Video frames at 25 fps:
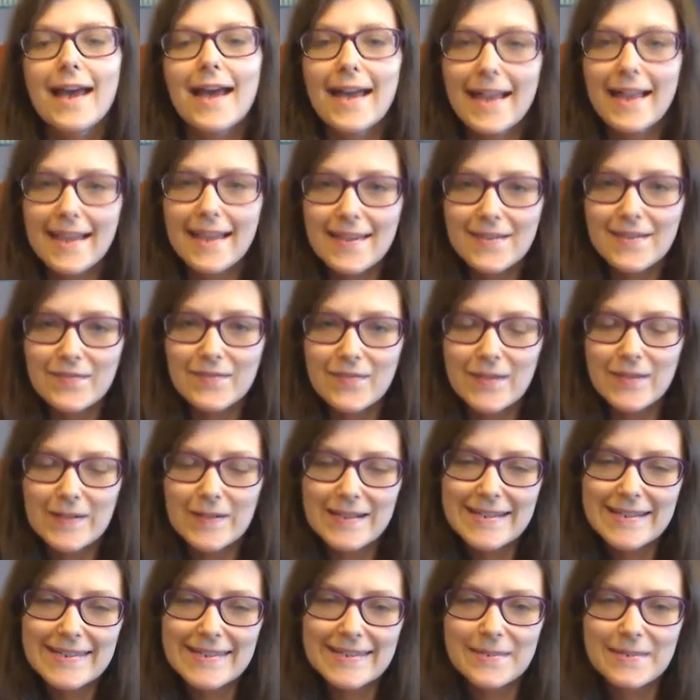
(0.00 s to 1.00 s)
Hello
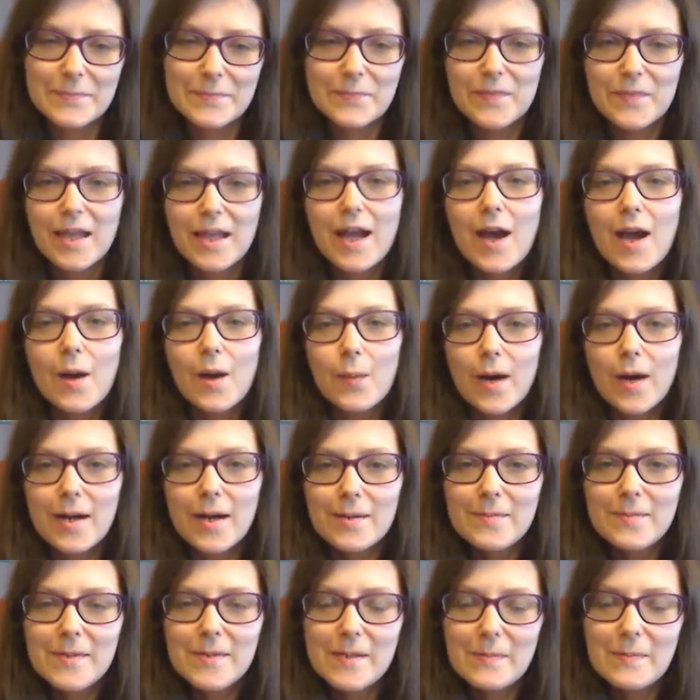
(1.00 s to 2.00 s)
viewers,
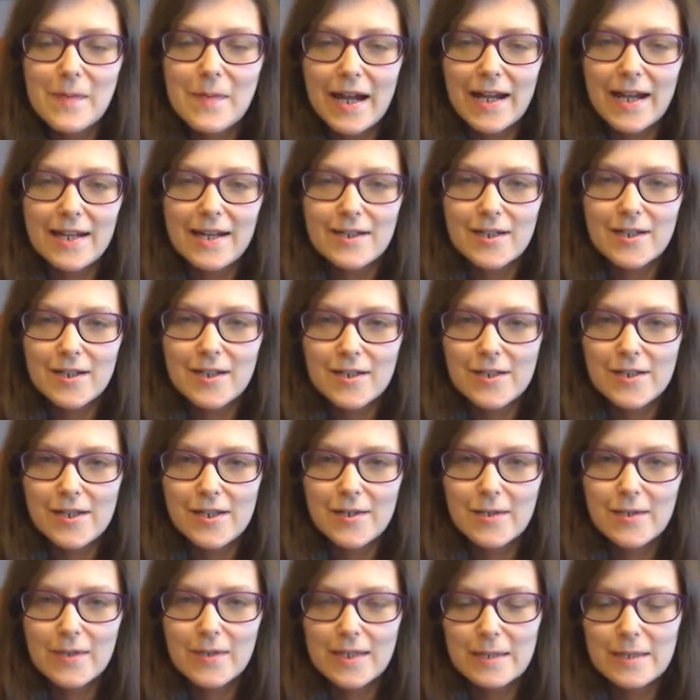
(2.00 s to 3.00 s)
welcome to my Doctor
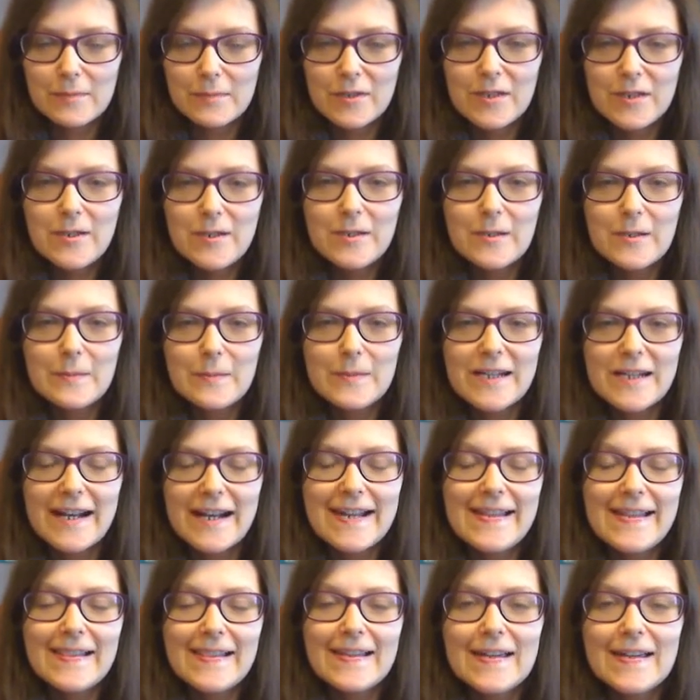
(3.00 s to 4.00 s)
Who themed YouTube
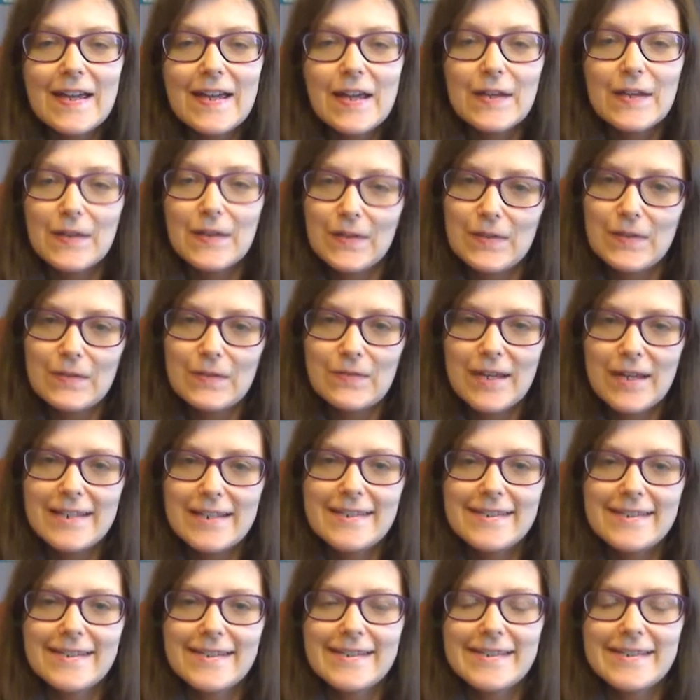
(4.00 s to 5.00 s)
channel, Who
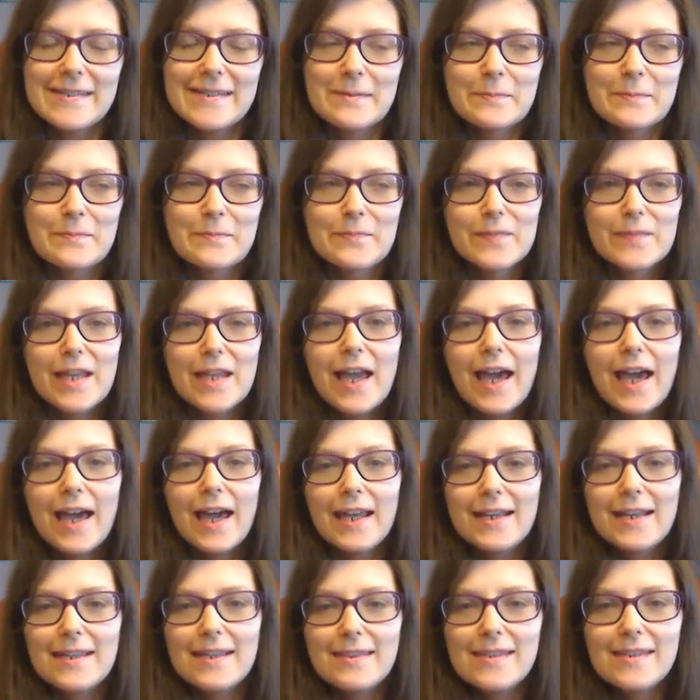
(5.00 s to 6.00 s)
Ventures,
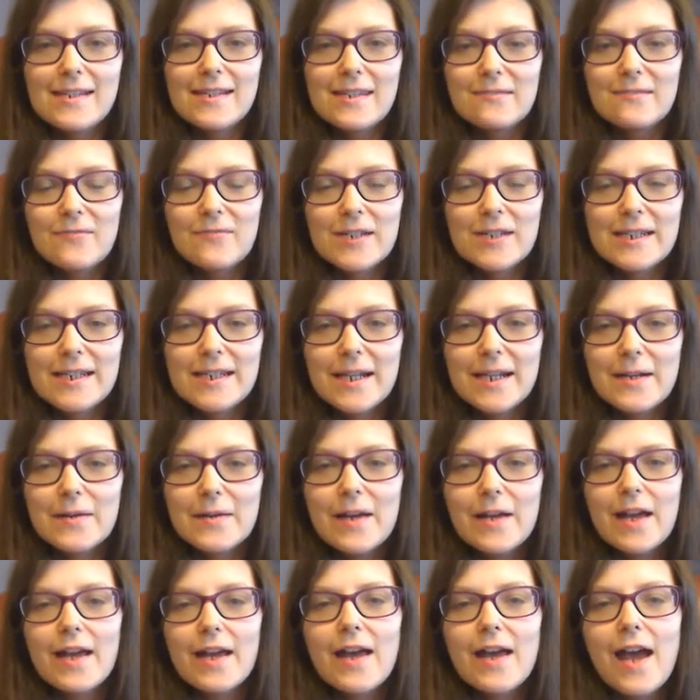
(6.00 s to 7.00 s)
and in this video
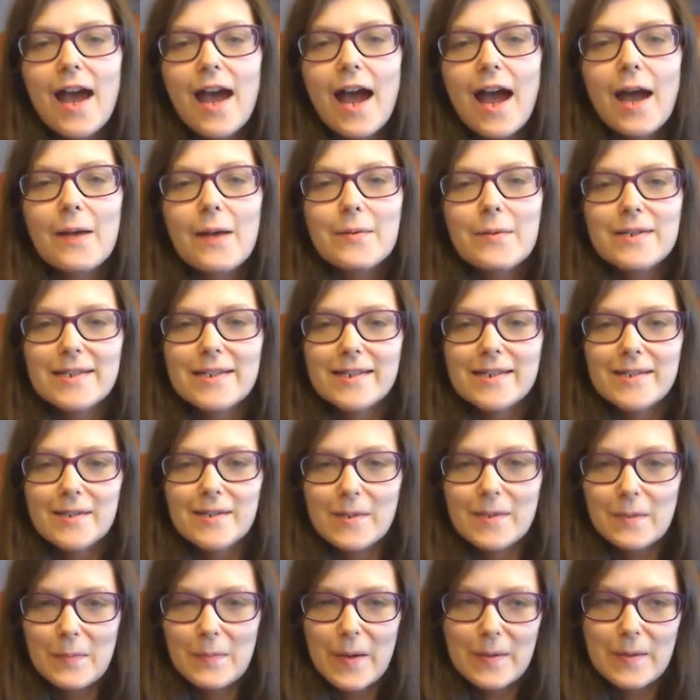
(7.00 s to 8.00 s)
I want to
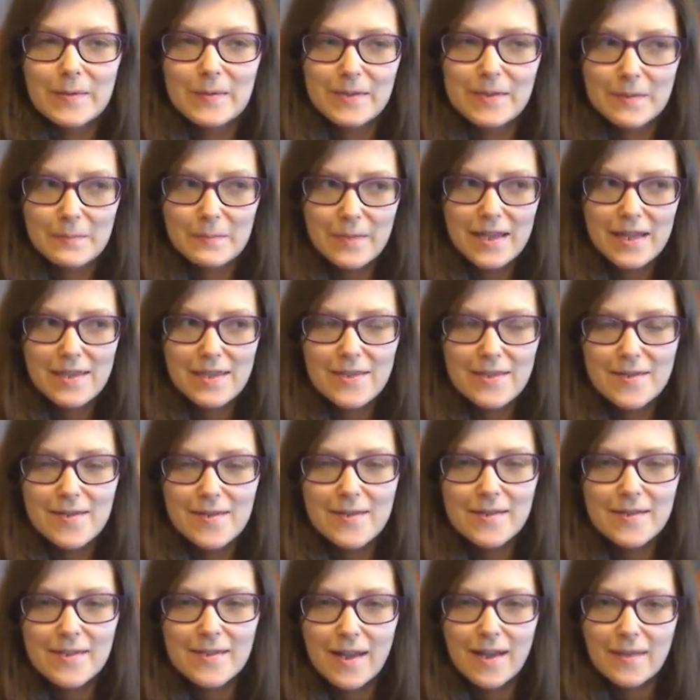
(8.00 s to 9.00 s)
talk about my
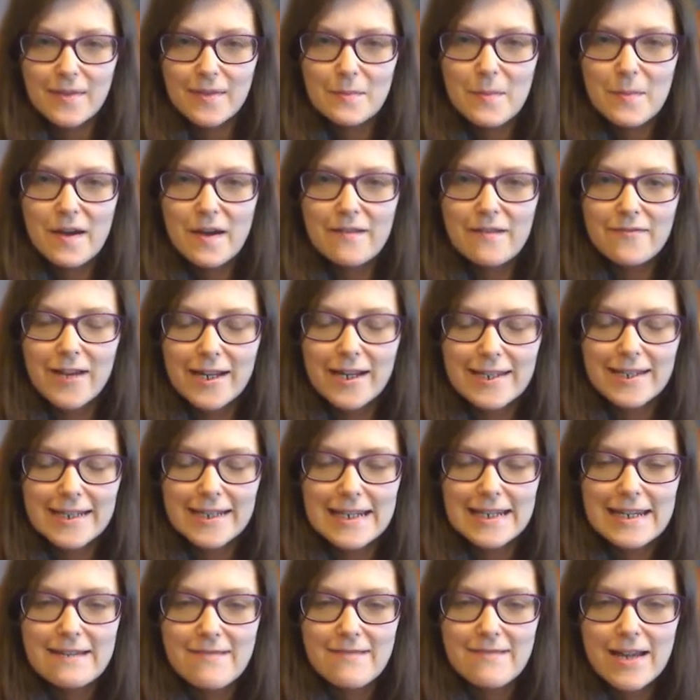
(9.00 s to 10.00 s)
thoughts on the Moffat
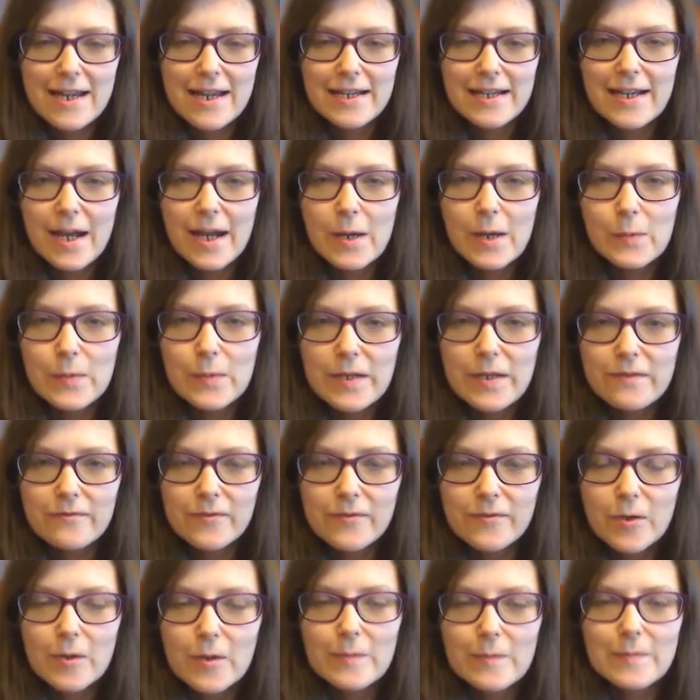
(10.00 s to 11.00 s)
era now we've
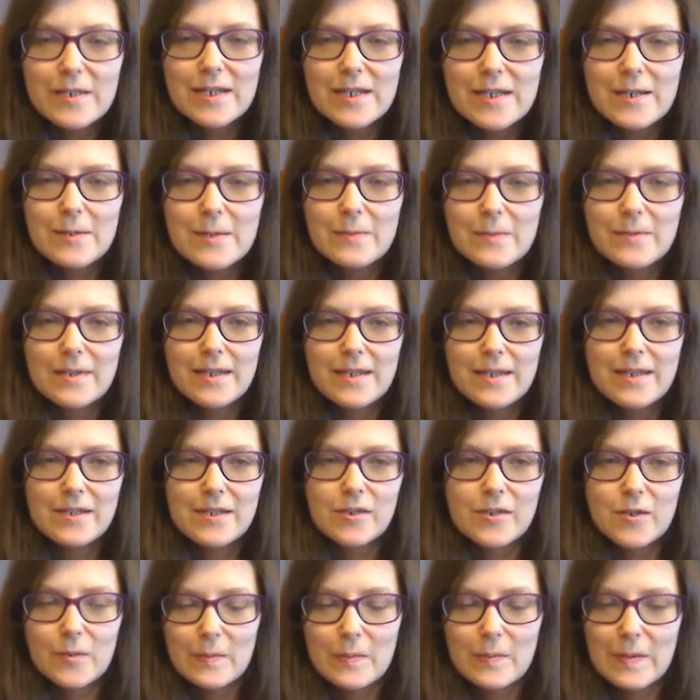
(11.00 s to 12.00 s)
come to the
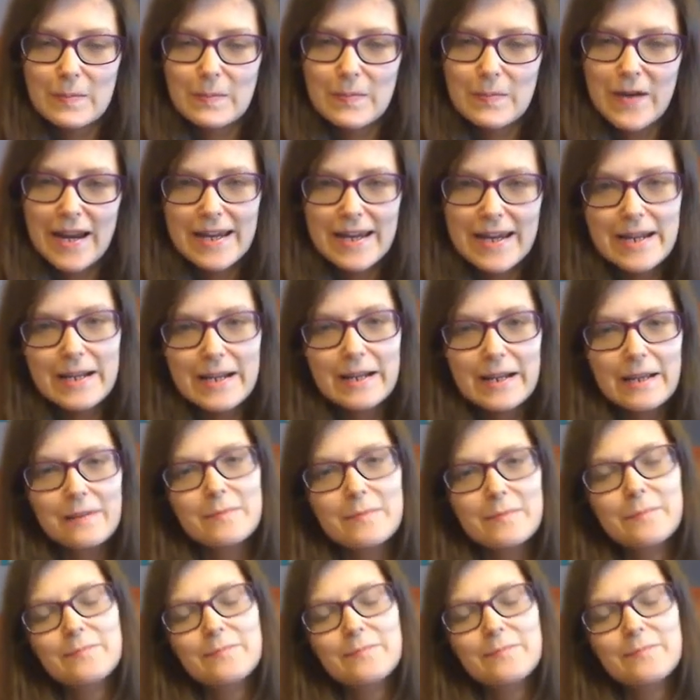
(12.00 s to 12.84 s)
summer break.